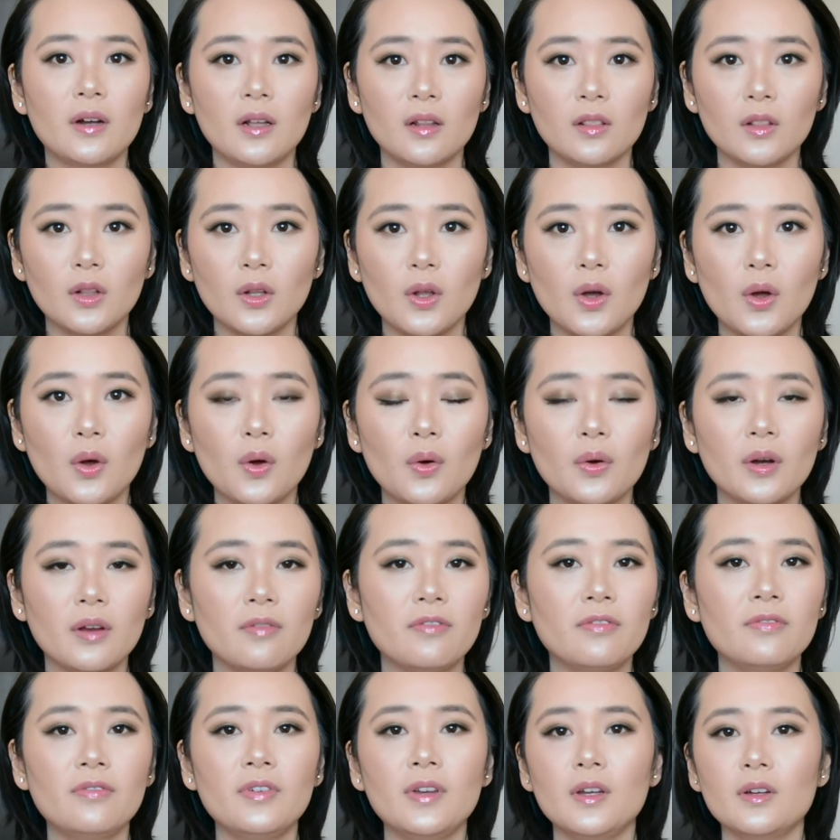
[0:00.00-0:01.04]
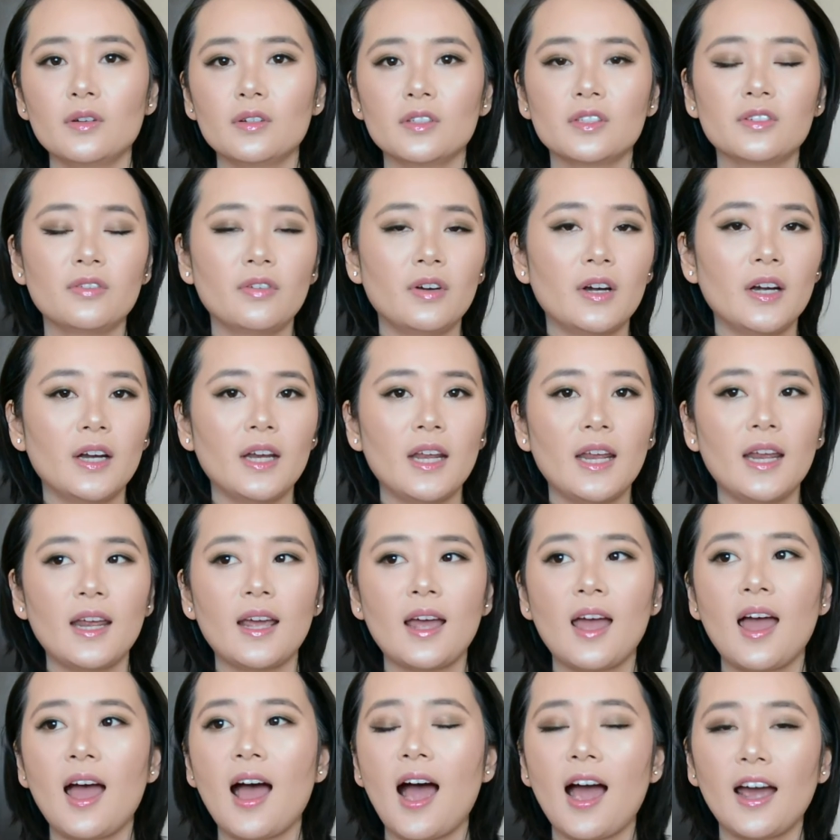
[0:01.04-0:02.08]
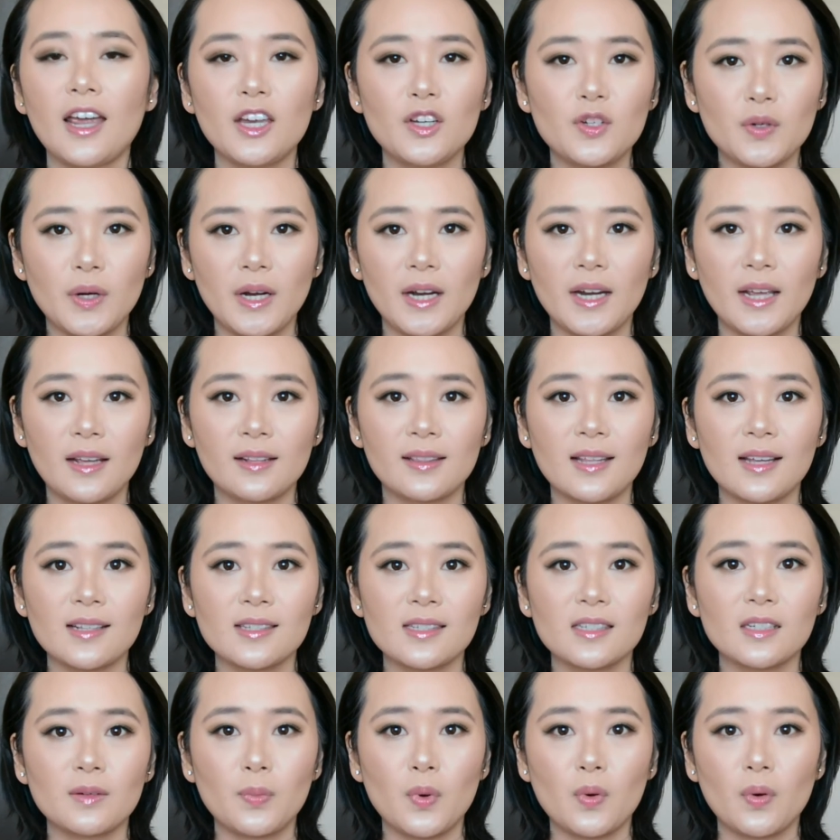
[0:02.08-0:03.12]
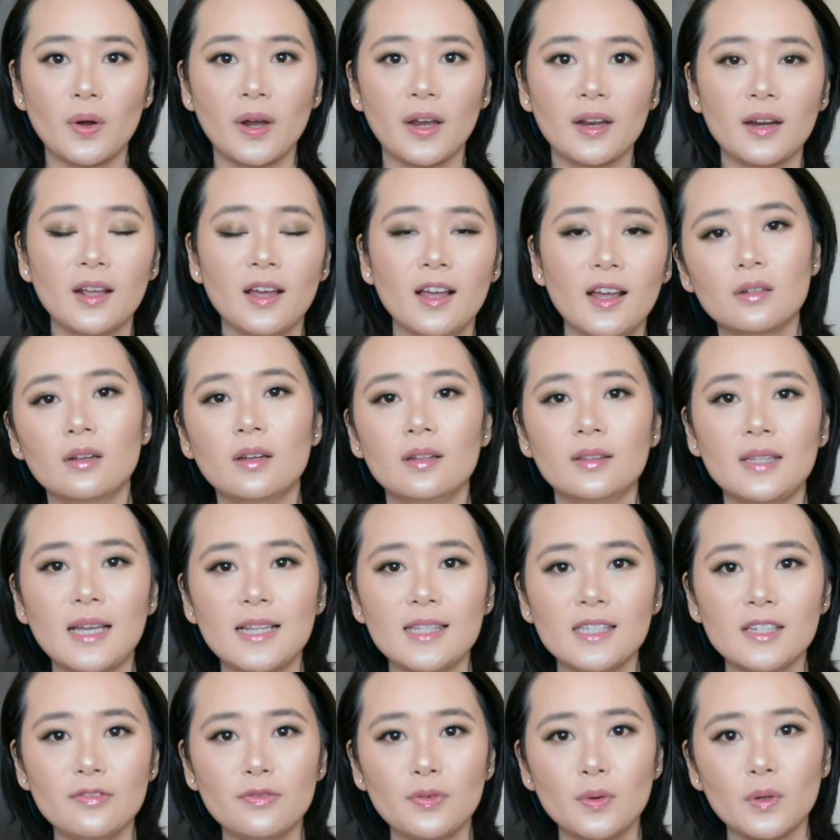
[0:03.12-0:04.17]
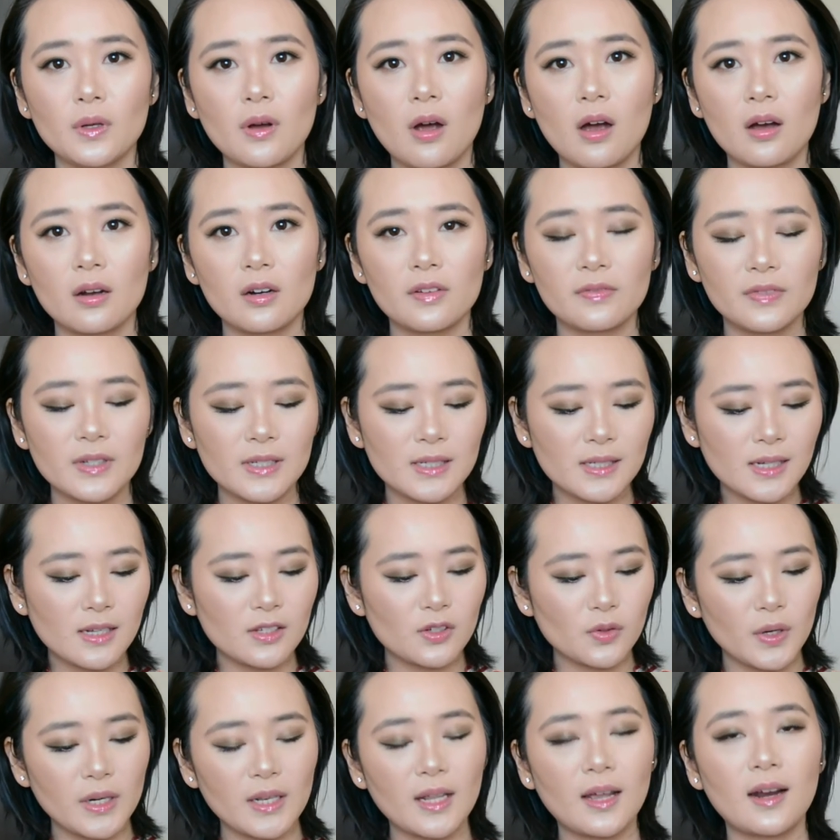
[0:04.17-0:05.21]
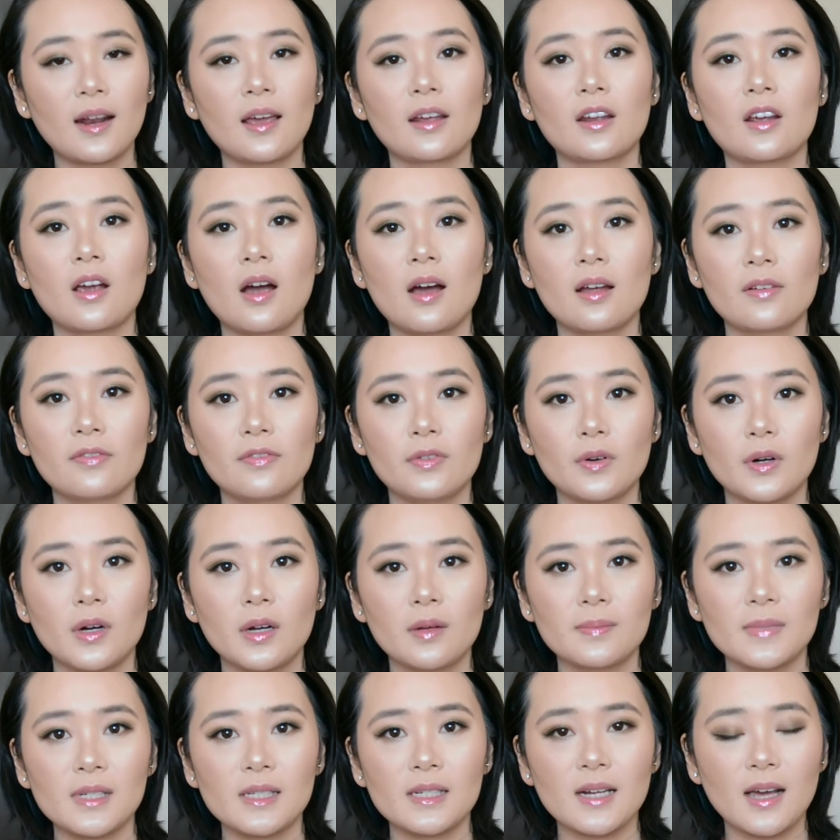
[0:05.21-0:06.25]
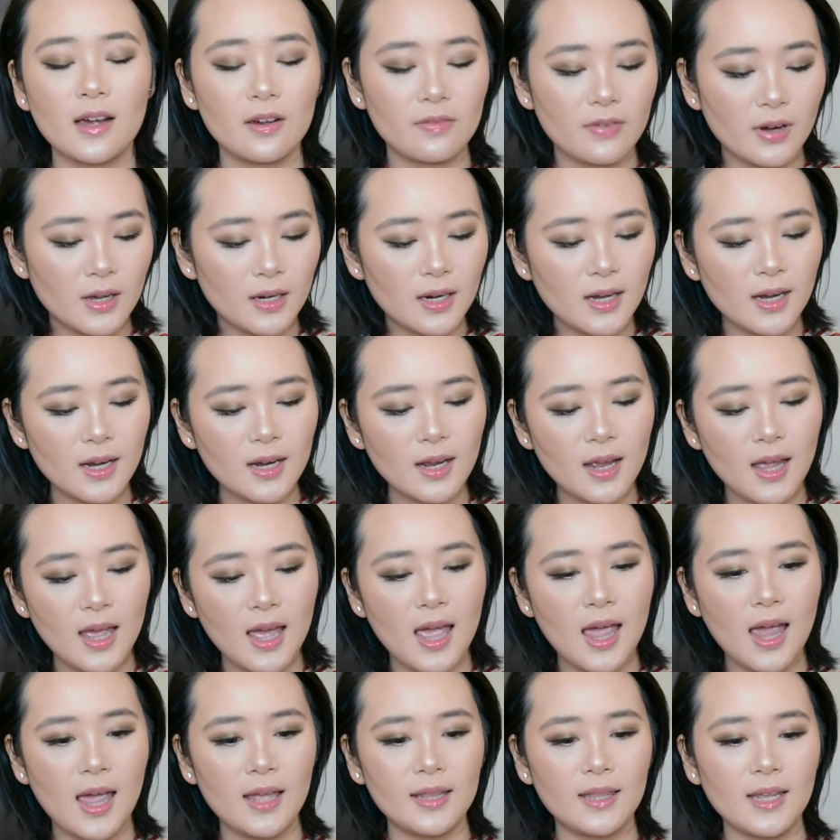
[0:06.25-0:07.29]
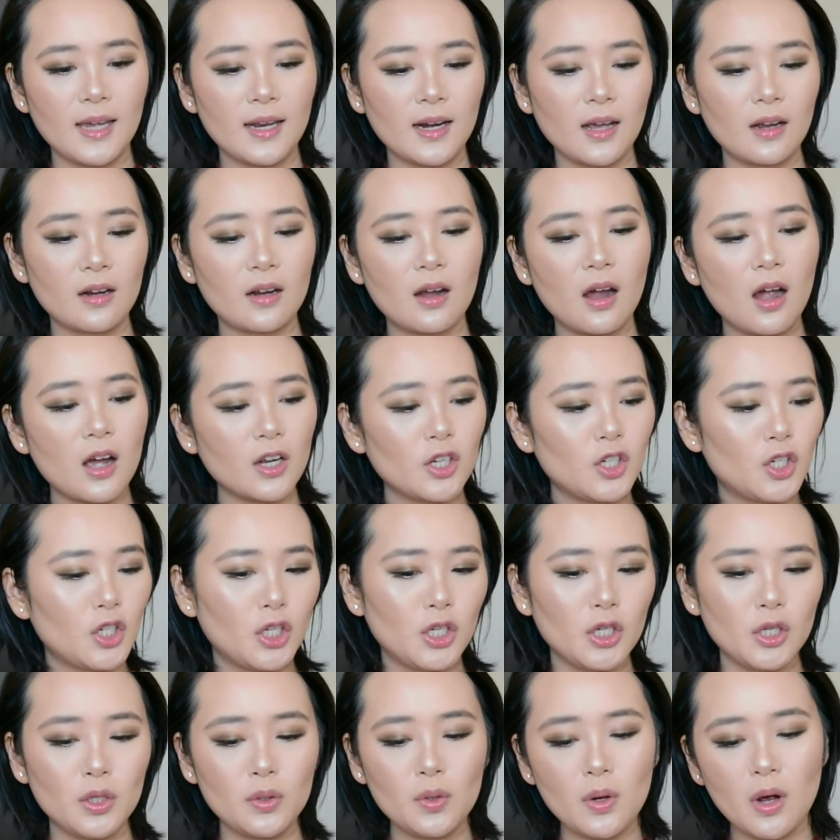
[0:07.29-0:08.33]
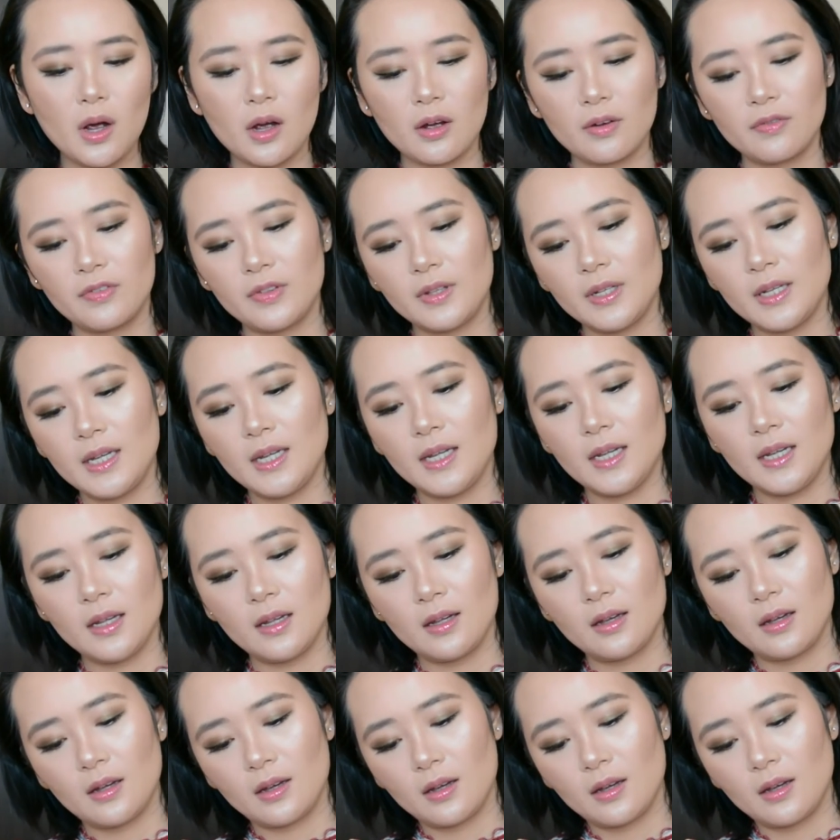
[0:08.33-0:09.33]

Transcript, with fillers: it alone it feels very hydrating that's the point that's it for all of the sunscreen that I got from Starvana and then I got two of the